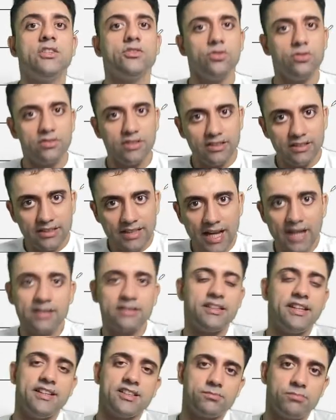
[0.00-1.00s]
So in
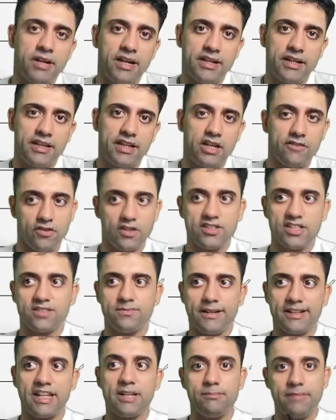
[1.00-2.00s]
that case, my dear, if you're
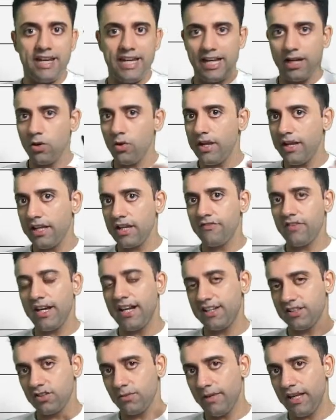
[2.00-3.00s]
suspecting
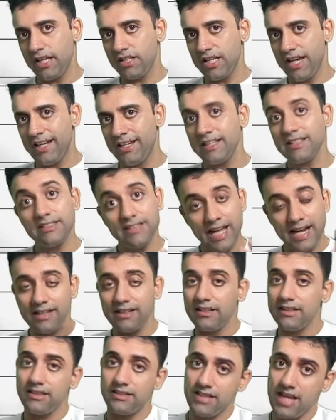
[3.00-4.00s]
meningoencephalitis or meningitis,
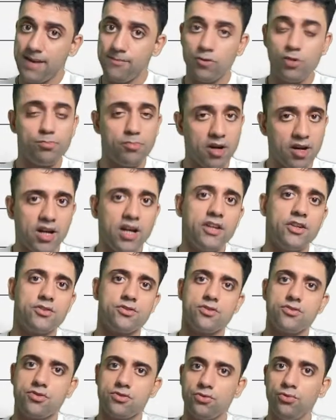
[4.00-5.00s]
that time to pakka you
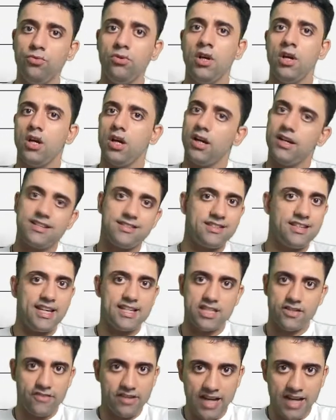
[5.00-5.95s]
should do a CSF